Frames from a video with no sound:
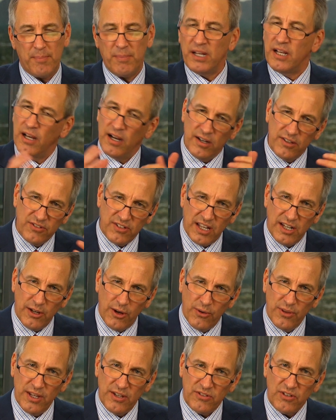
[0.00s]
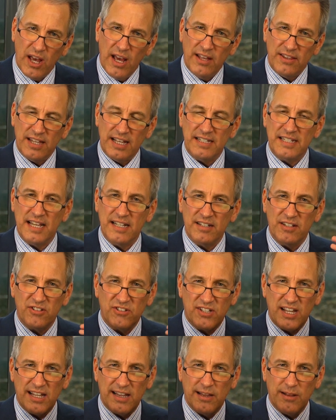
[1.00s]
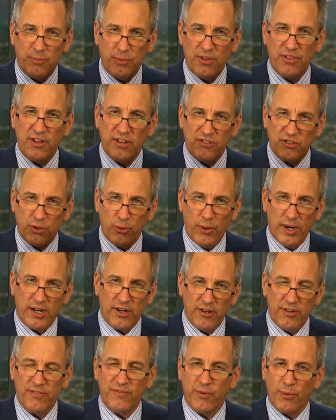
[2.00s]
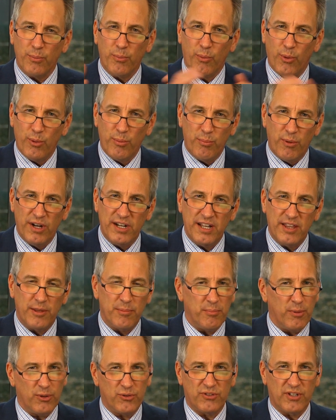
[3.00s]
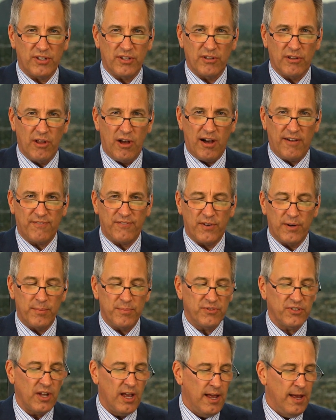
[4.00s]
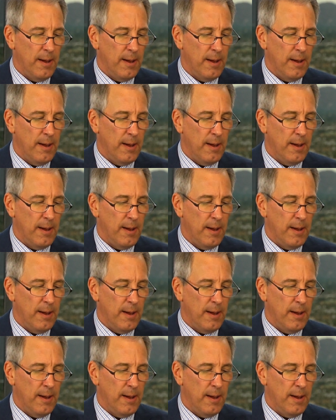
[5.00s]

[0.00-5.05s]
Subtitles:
Because they know this, they tend to settle with us quicker and for more money than most other law firms.